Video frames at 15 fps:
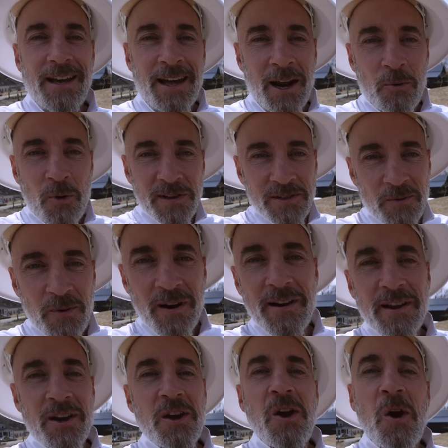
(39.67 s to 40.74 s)
and I wasn't
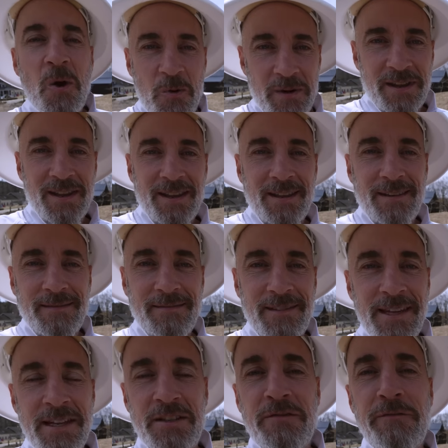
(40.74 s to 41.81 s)
wearing a coat.
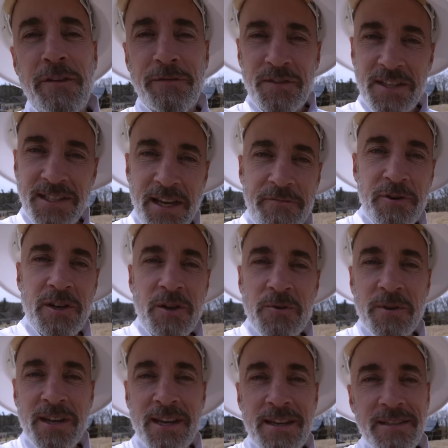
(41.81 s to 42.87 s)
It is fifty-seven
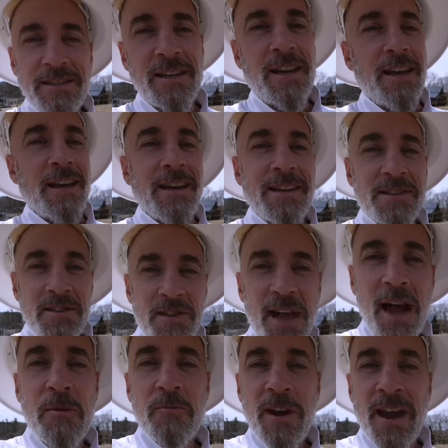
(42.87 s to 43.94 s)
degrees, it is
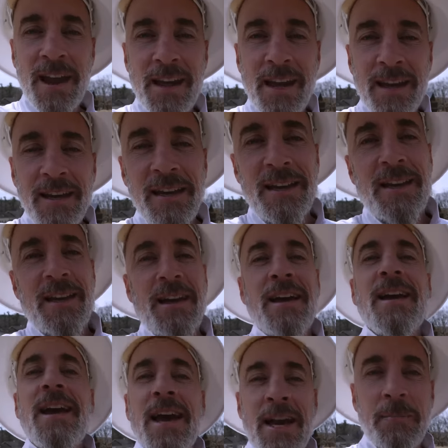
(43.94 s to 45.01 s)
not raining,
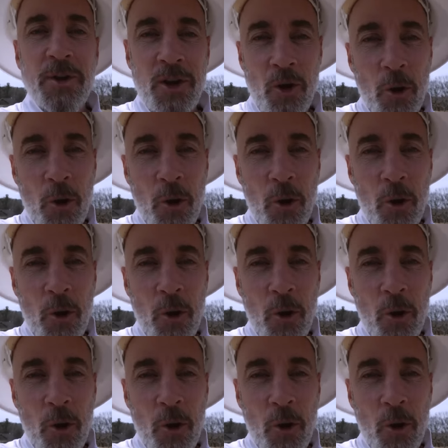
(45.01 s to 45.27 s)
and I'm gonna